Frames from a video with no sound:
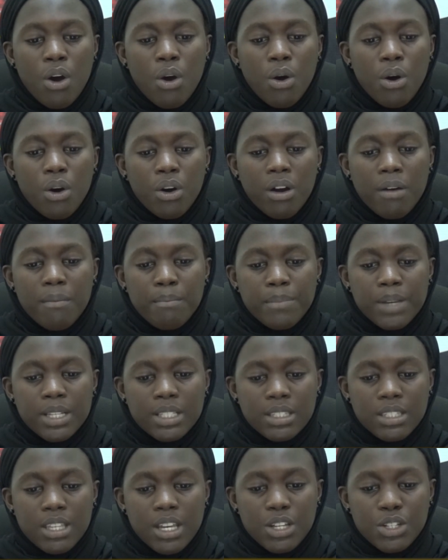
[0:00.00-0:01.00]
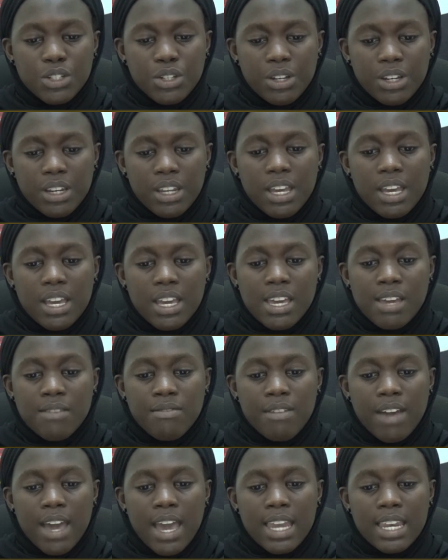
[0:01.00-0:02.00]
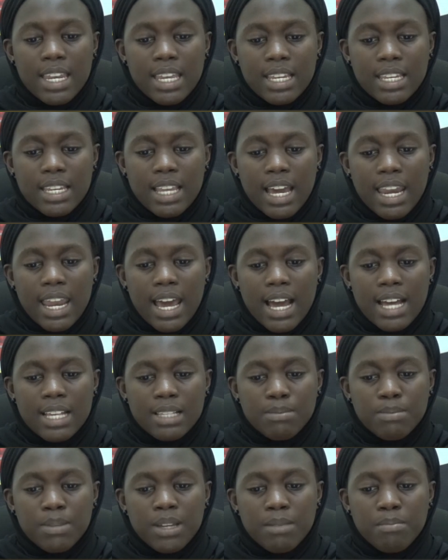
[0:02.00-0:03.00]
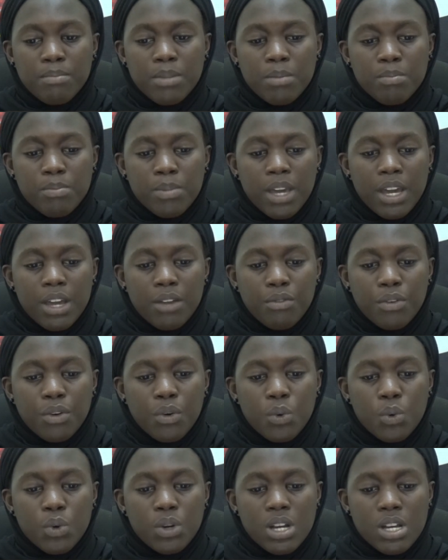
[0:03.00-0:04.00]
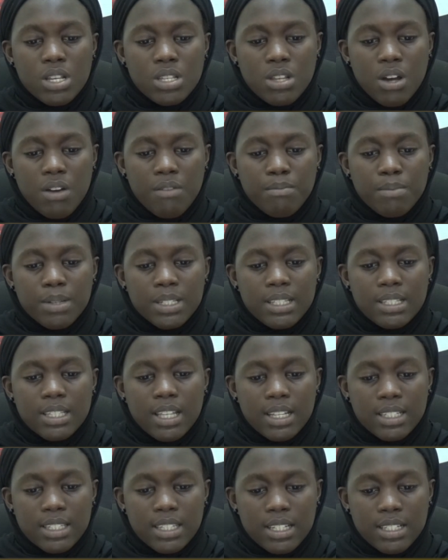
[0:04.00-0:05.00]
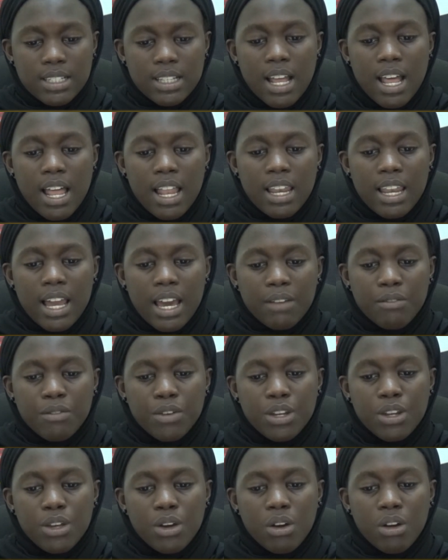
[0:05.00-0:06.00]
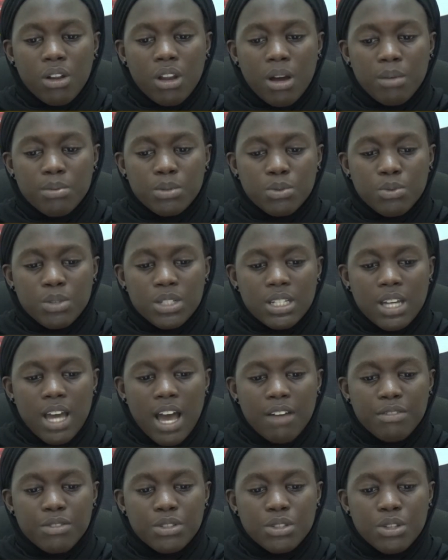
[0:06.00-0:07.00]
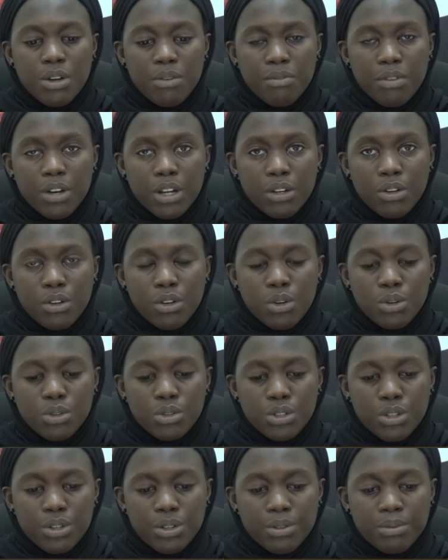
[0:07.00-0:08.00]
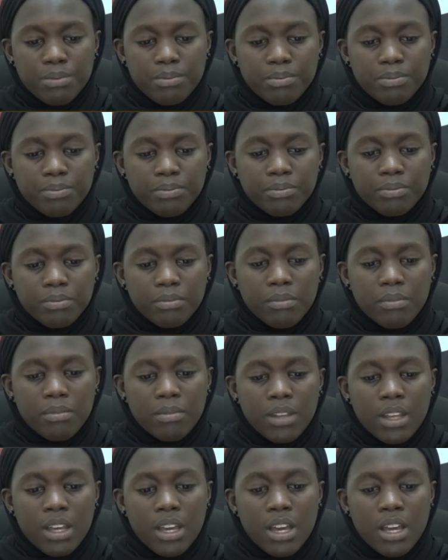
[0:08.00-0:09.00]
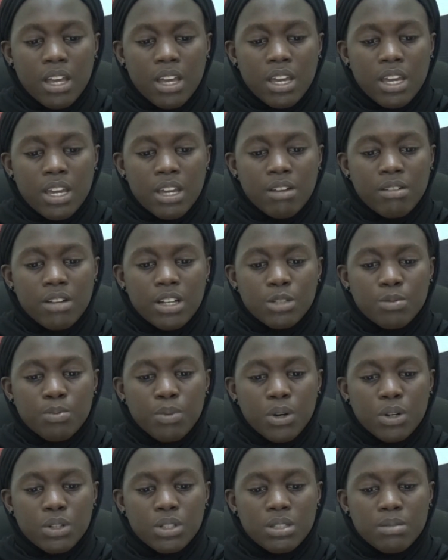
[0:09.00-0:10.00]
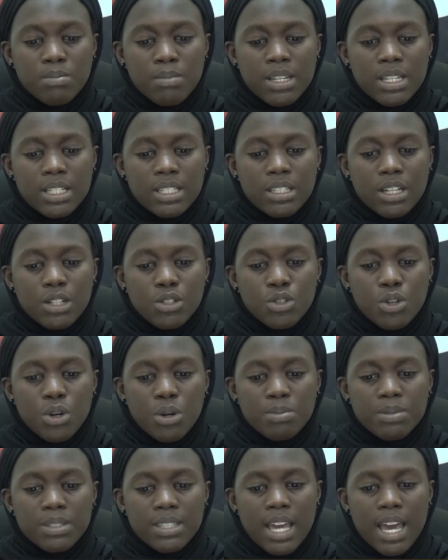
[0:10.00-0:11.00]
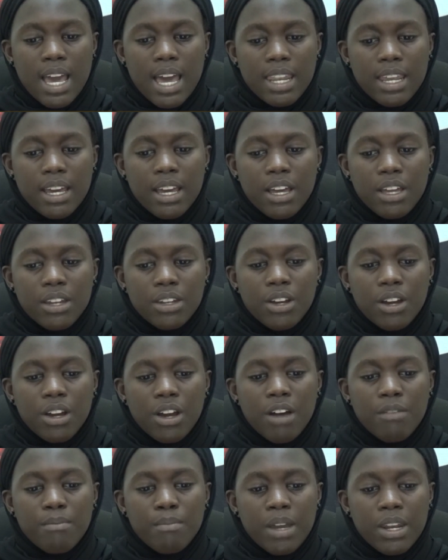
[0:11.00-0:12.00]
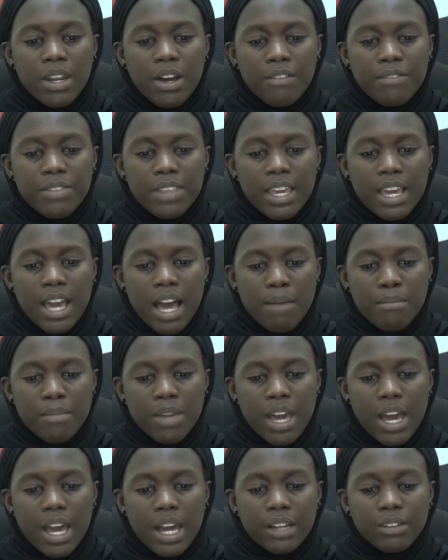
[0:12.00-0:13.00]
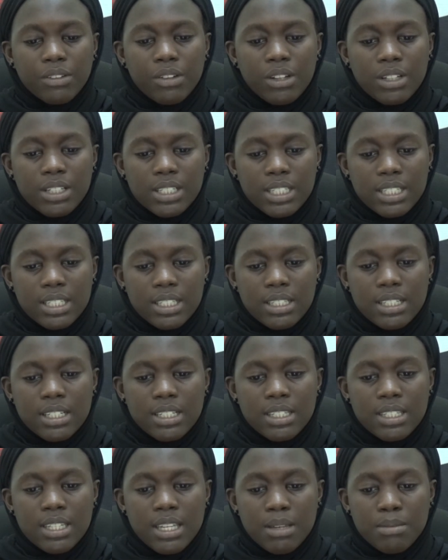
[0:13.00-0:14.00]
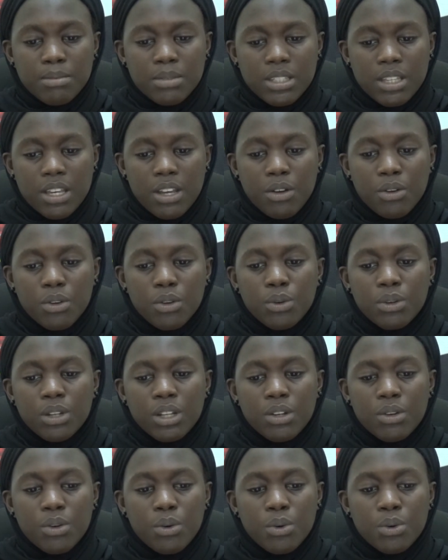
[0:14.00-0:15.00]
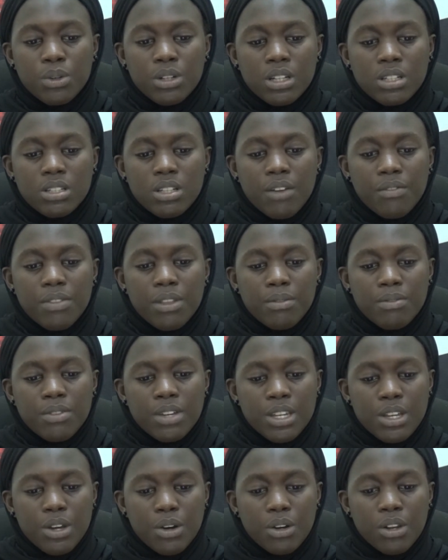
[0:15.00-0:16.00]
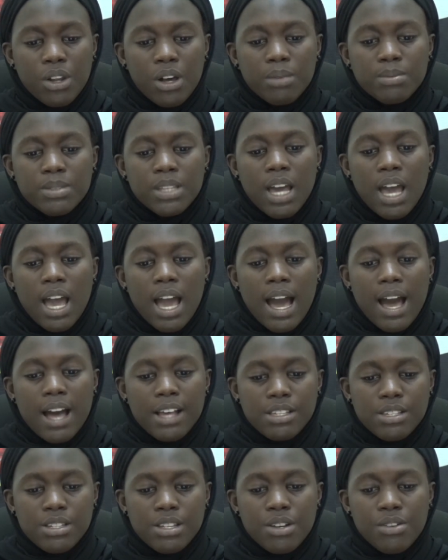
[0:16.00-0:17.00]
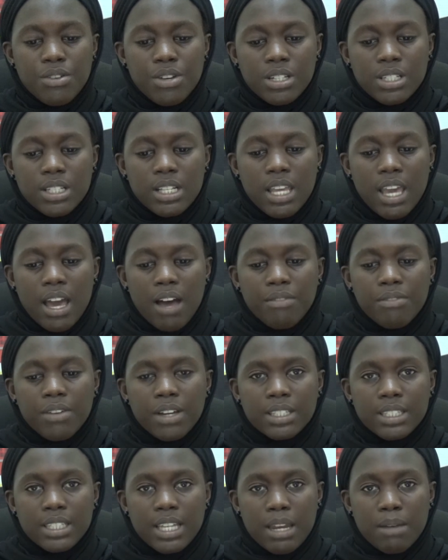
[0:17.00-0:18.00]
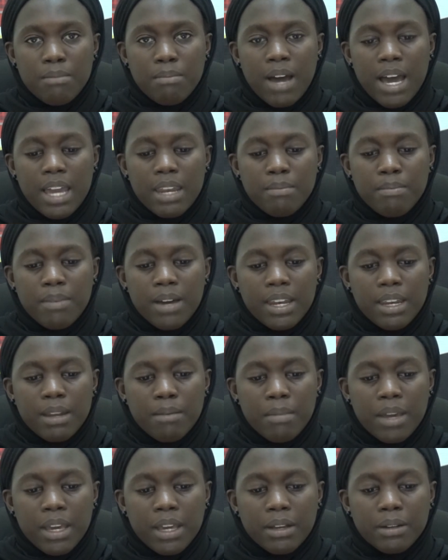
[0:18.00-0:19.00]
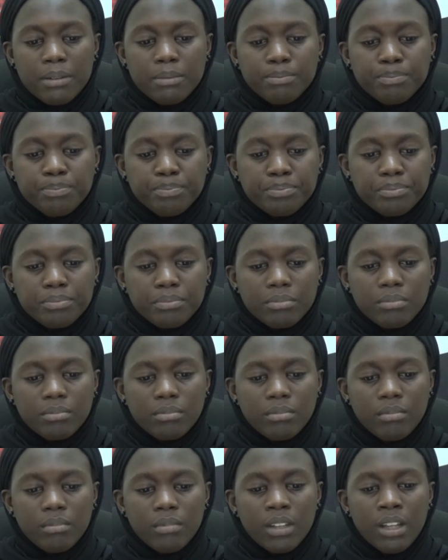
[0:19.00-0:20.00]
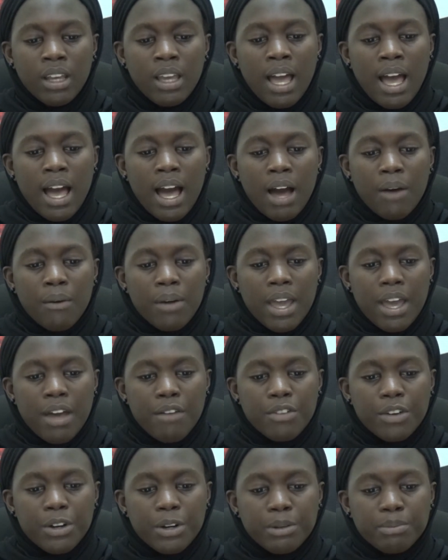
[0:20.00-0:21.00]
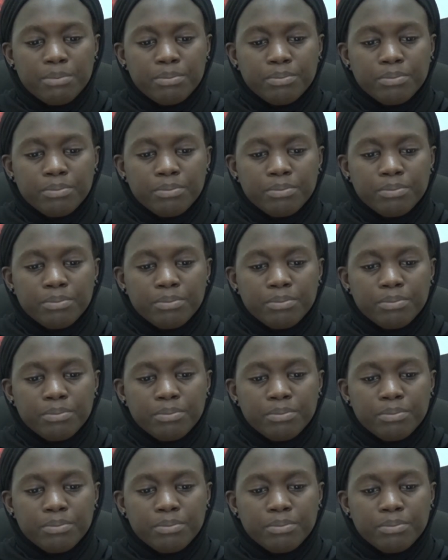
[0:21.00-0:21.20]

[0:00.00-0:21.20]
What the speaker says: or compensation, if any, that has been prepared for owners of businesses like video clubs which have suffered closure. In response, Minister Job said, the government of the Gambia acknowledges the SIMs, including owners of the video clubs, are seriously affected by the pandemic. However,